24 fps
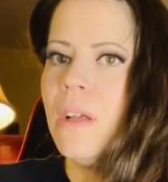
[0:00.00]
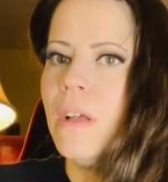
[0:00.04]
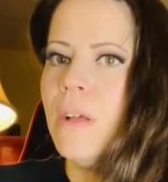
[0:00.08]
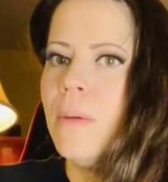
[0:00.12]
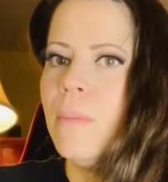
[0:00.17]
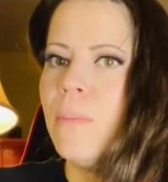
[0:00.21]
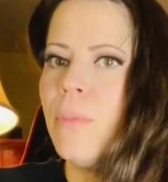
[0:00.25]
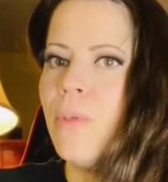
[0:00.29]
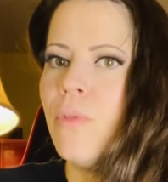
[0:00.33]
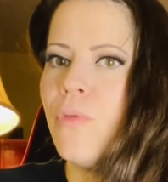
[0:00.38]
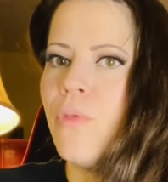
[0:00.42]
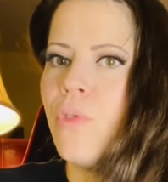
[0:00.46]

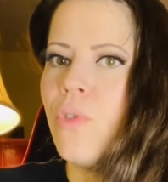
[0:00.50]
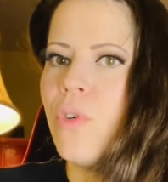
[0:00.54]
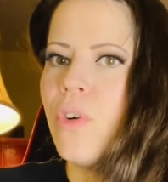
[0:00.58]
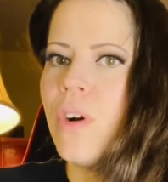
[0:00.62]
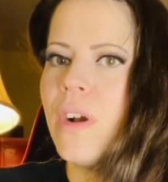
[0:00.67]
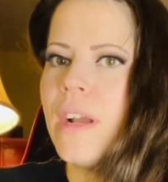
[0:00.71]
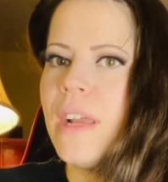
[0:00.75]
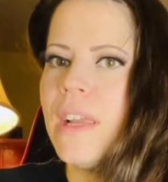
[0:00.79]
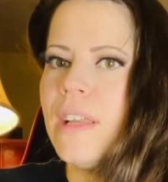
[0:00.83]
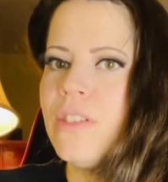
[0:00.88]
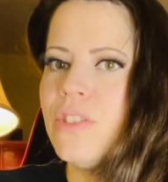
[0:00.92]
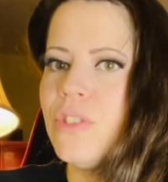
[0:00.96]
before
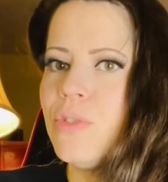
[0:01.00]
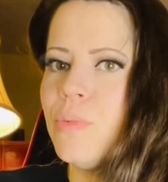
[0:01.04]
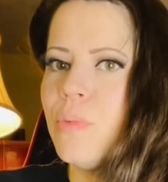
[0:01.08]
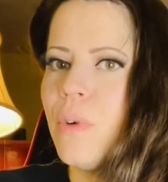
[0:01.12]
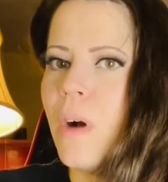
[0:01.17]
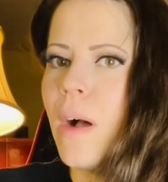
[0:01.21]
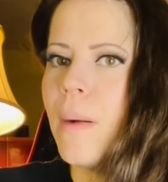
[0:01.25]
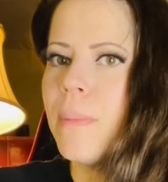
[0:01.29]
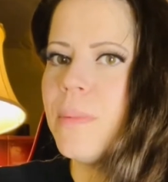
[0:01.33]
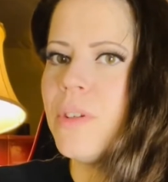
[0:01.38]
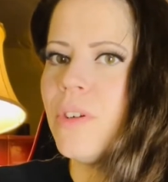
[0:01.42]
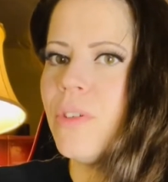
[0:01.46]
it
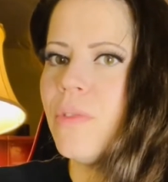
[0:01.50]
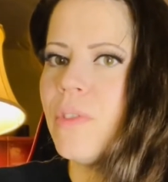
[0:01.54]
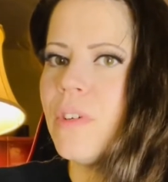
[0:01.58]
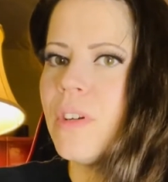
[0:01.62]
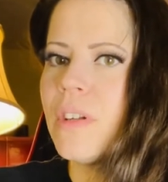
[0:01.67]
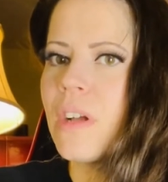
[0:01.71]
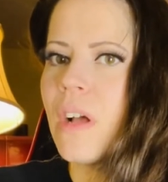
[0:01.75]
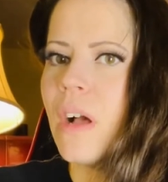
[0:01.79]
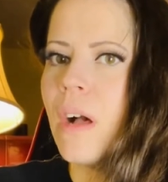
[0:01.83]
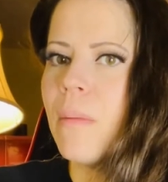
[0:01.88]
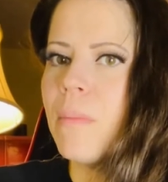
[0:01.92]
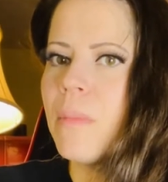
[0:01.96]
swapped over to
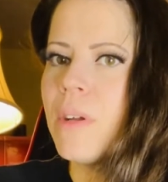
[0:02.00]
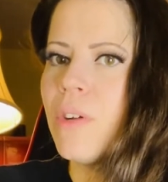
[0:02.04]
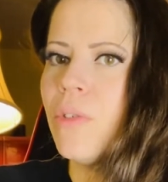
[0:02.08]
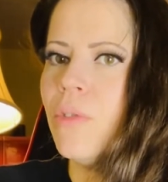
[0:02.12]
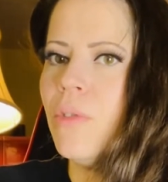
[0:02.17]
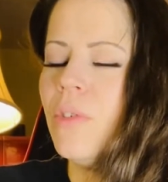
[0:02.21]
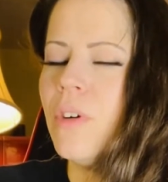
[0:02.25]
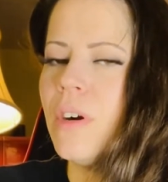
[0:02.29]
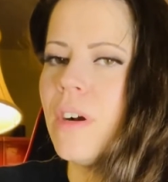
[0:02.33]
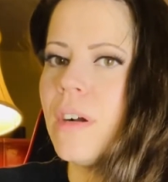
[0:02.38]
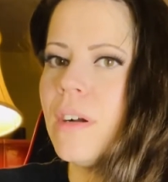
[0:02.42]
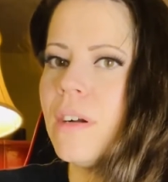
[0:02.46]
Common
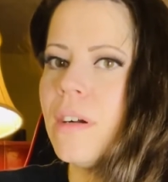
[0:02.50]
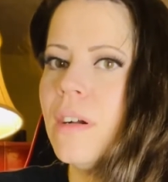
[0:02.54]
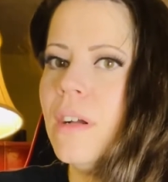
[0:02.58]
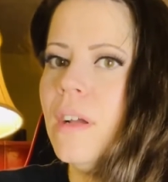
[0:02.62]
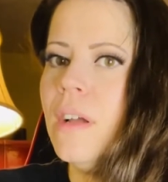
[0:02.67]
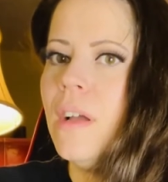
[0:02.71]
Core.